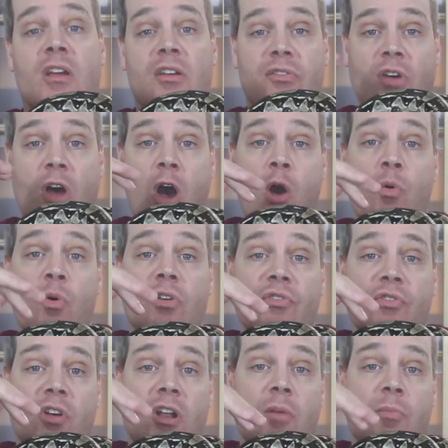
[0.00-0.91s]
he's
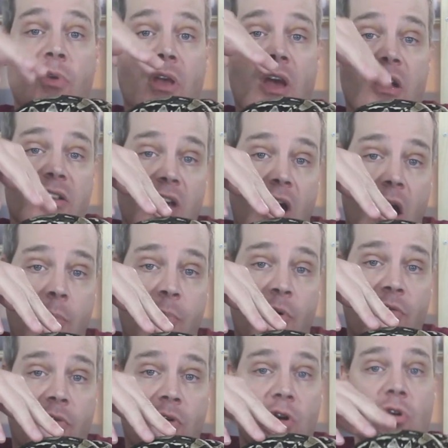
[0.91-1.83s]
always going to be on top
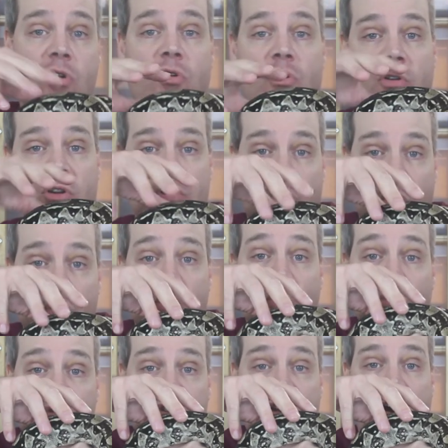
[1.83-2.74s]
of her or, you know,
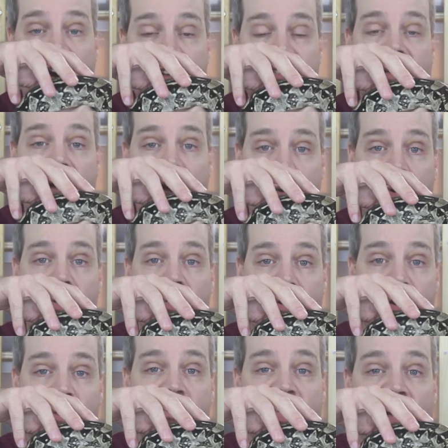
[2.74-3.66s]
close contact with
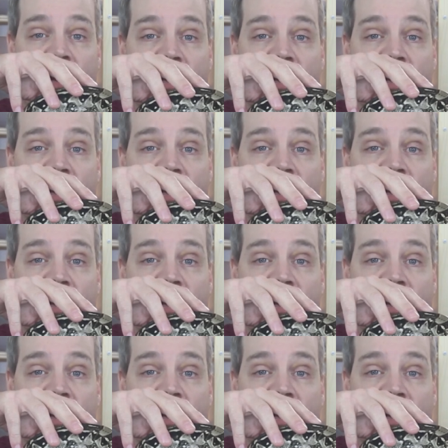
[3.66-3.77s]
her.